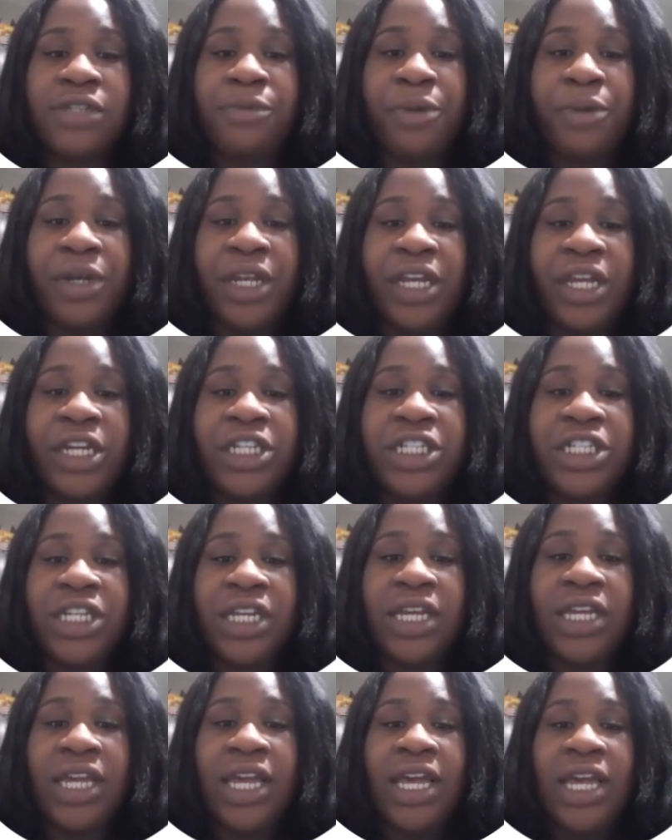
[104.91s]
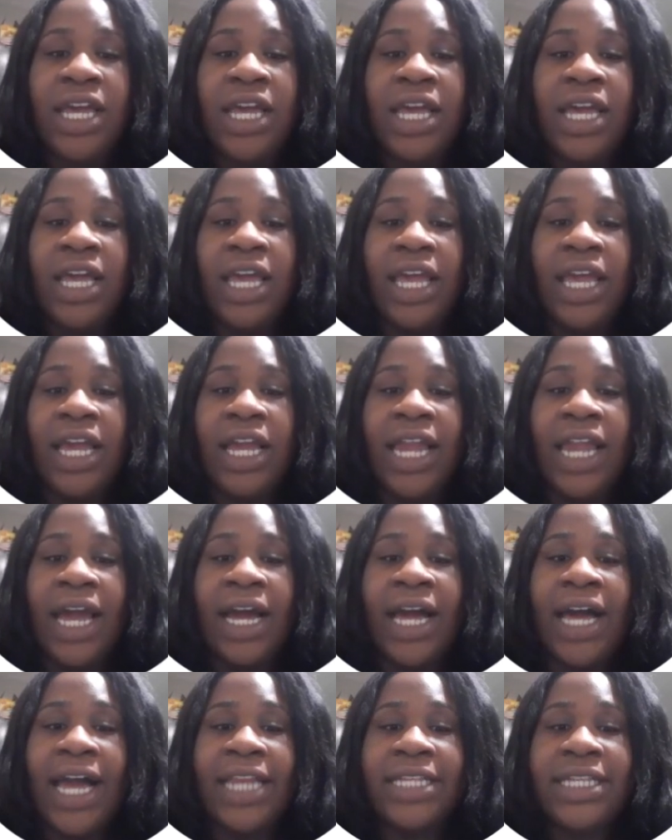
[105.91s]
production and
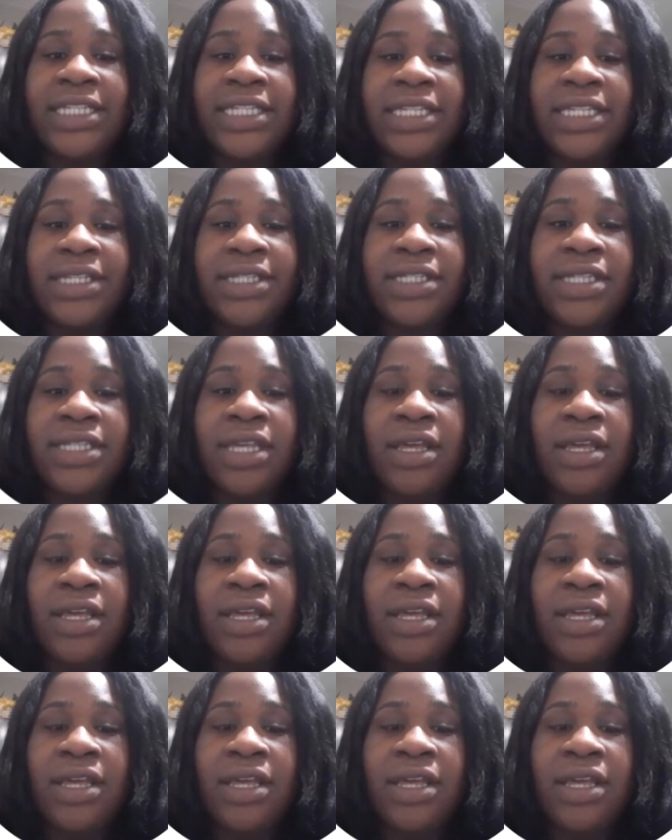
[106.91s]
glycolysis,